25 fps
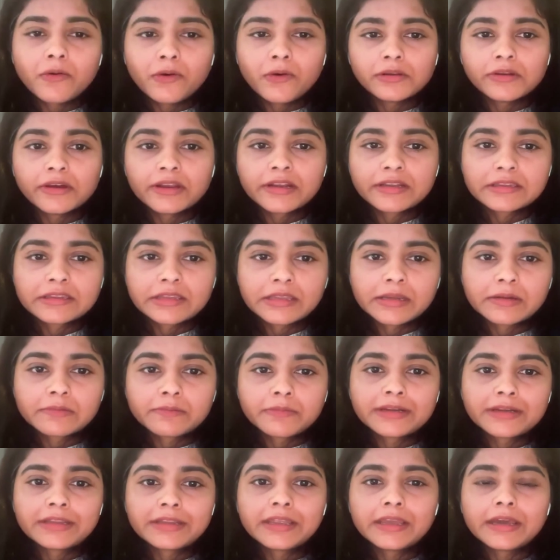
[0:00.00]
all are there,
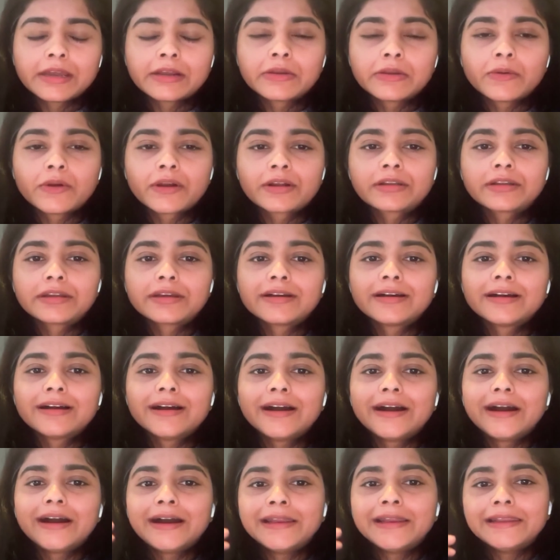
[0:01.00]
but they are not
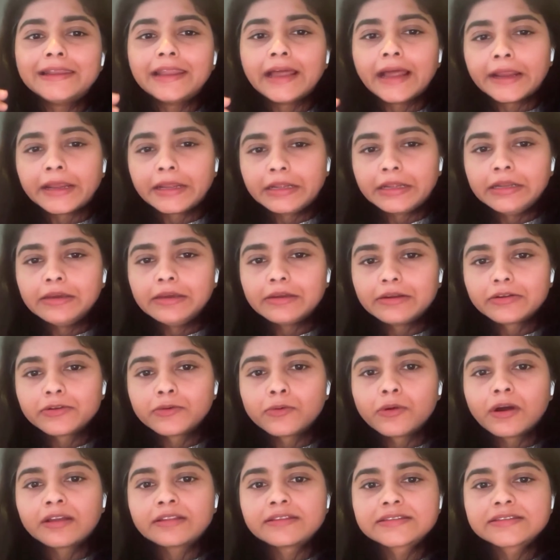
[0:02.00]
aligned
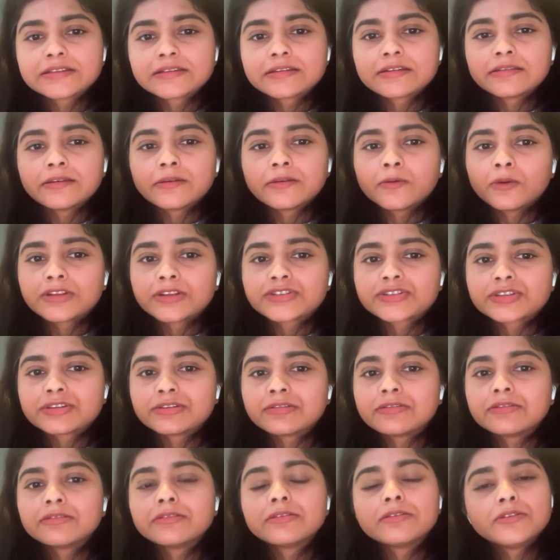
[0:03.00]
to answer the
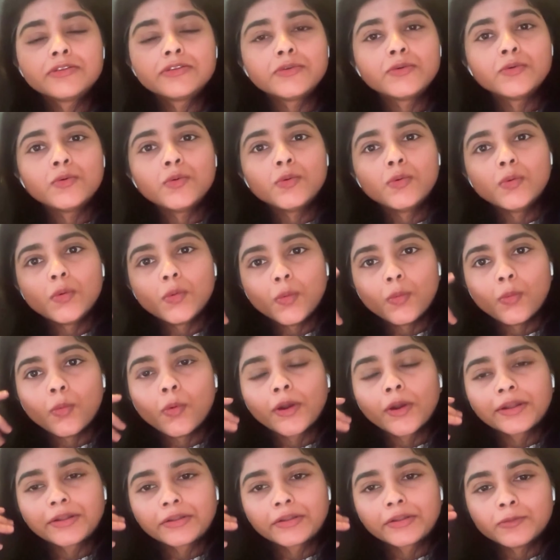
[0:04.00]
question you
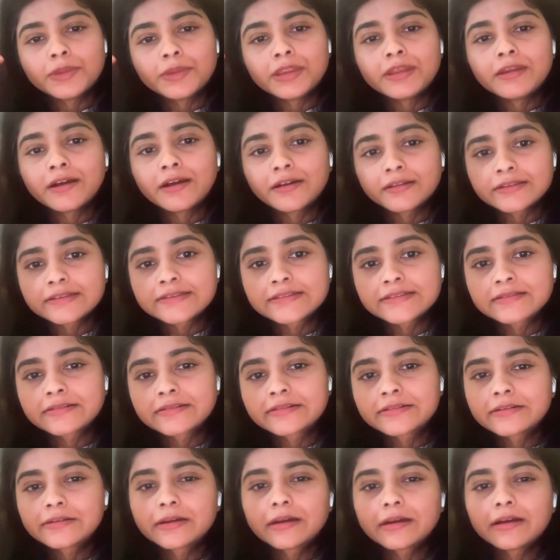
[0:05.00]
want to be
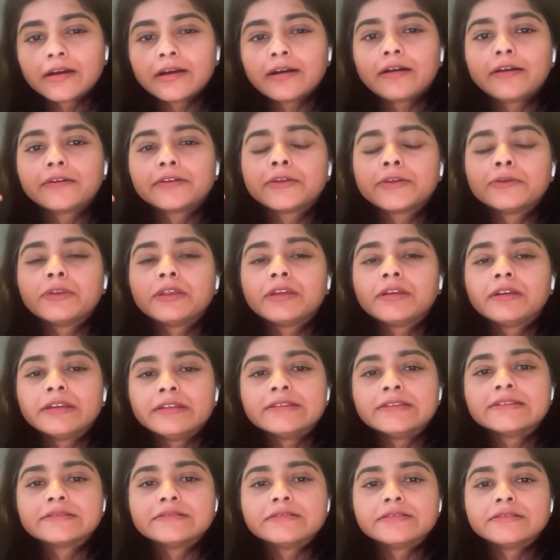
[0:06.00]
answered during an
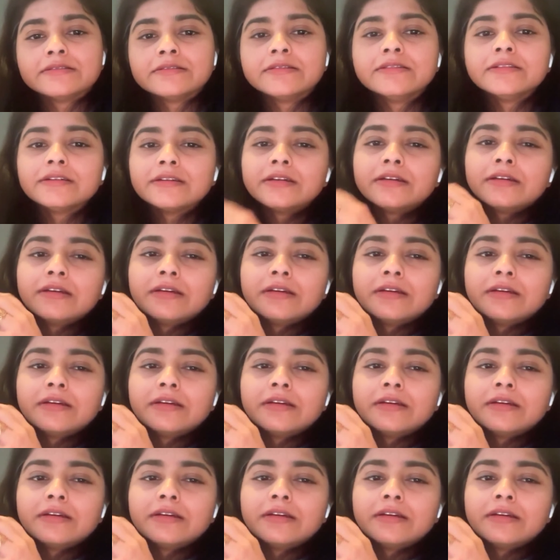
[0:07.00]
incident.